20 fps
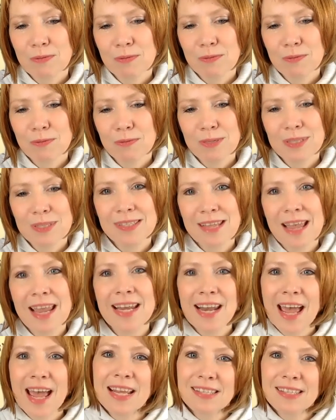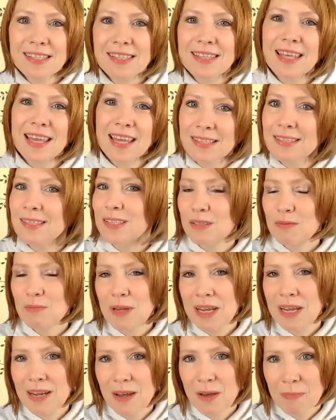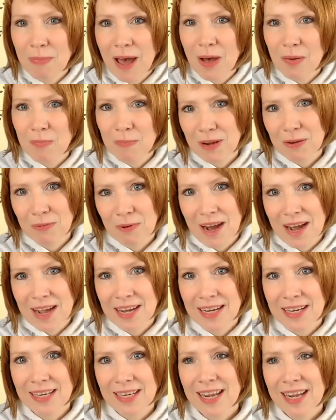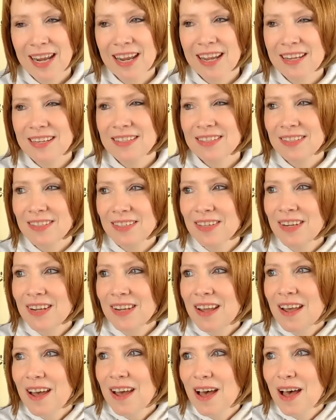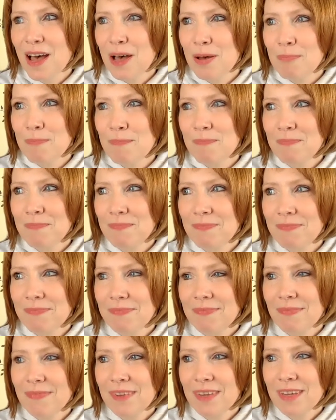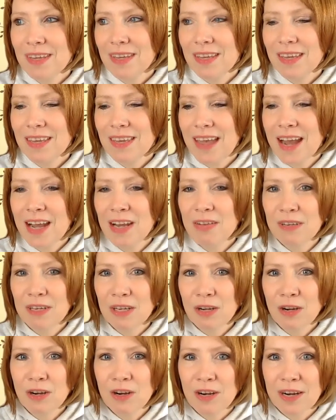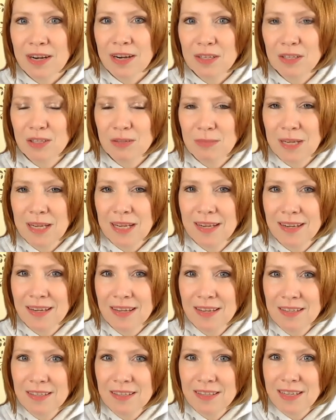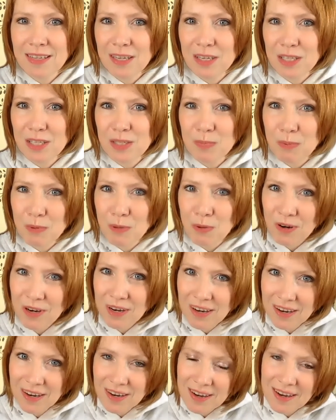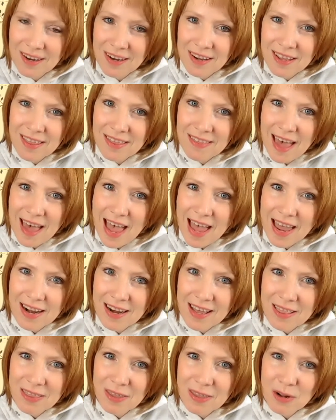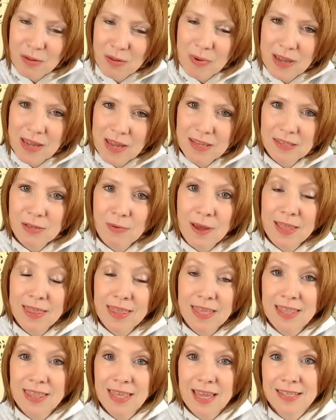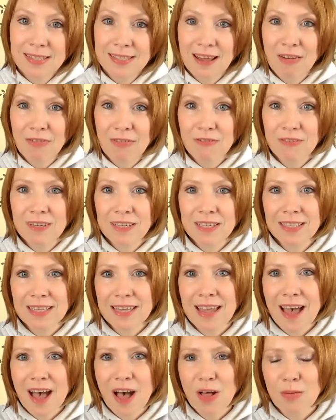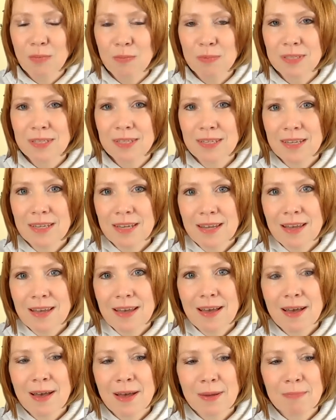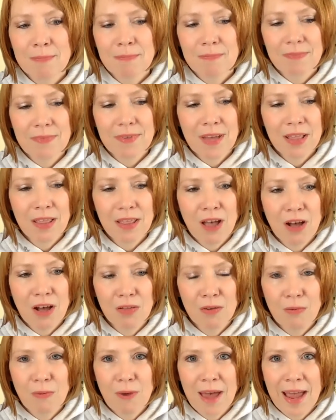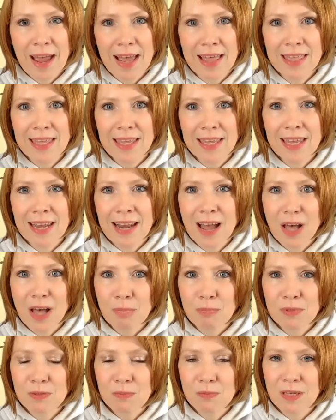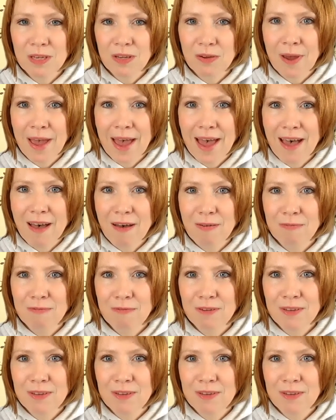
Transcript: would say nice things to me about my writing and kind of encouraged me to explore that a little bit. So I think that definitely helped along the way. I think it helps when you have